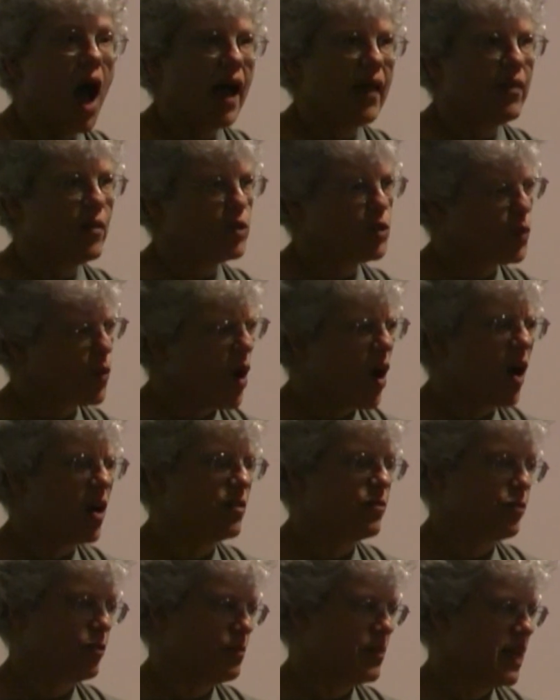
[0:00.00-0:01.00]
Those were
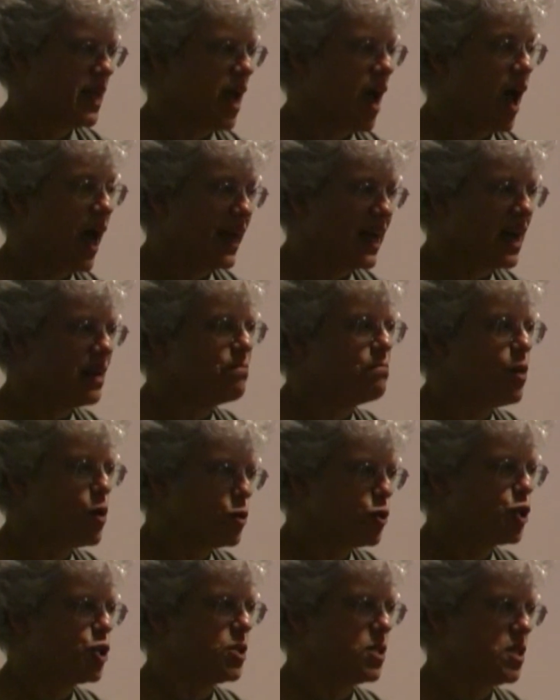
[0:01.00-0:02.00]
hard for me. I got
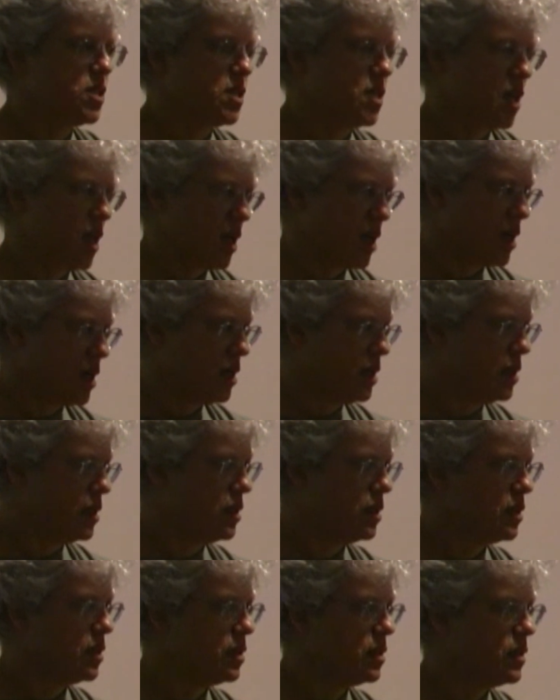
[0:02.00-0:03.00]
motion sick
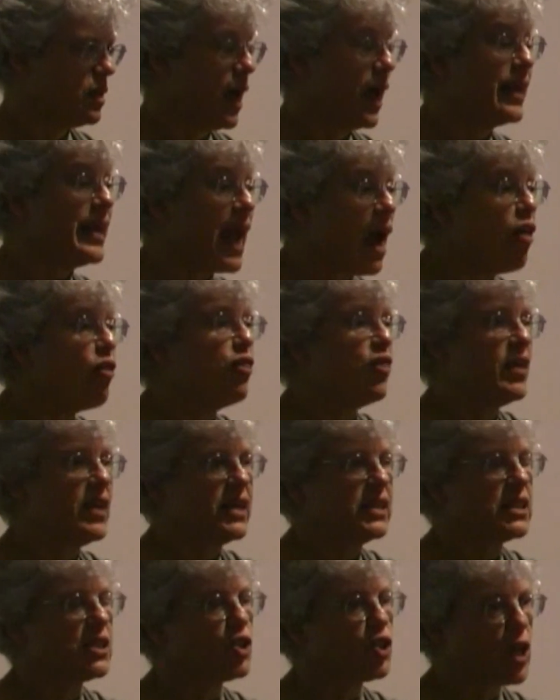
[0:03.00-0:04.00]
I now think
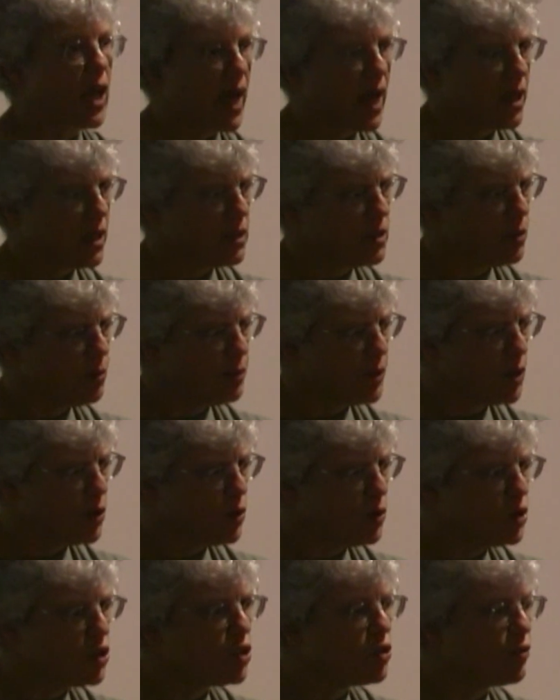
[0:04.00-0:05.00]
it's child
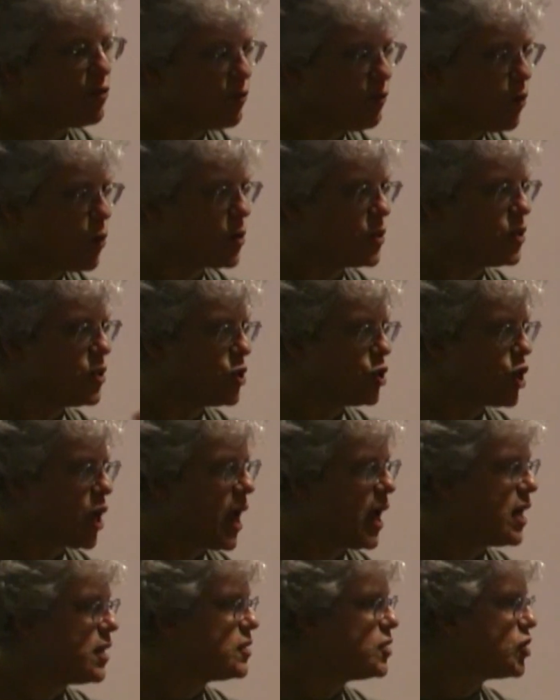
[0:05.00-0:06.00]
abuse to force a
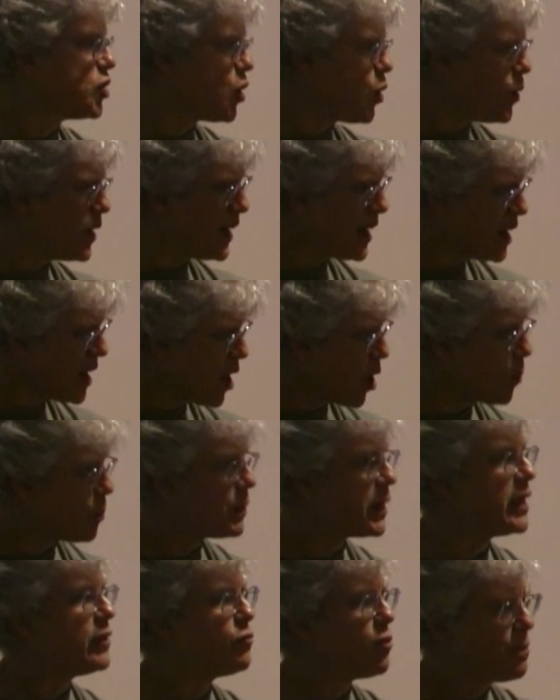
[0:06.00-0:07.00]
child to go in an
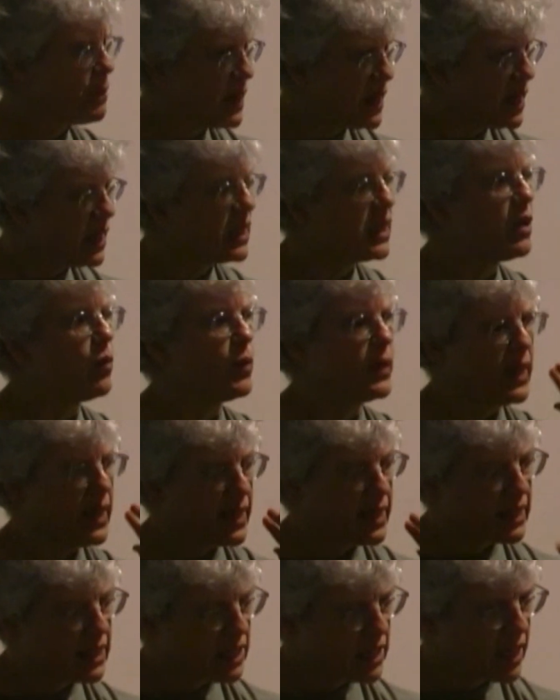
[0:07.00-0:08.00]
airplane repeatedly when they
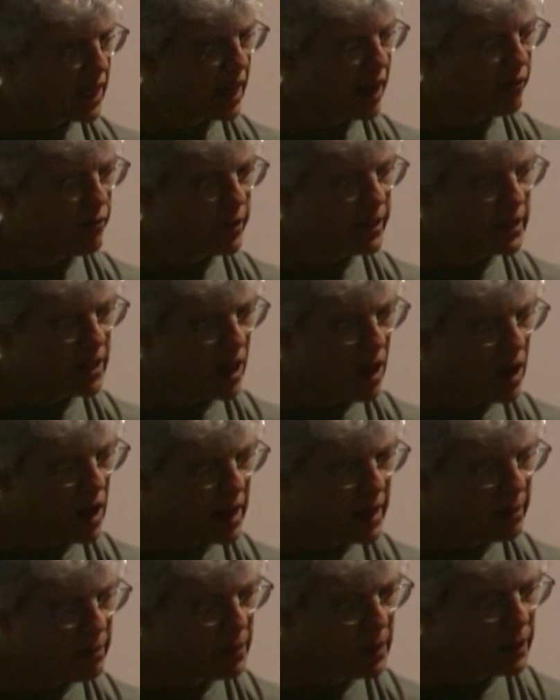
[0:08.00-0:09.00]
get sick every
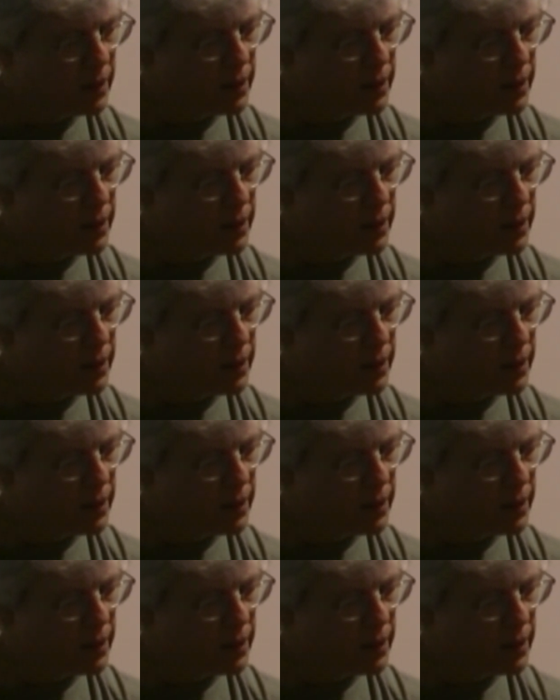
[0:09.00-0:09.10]
time.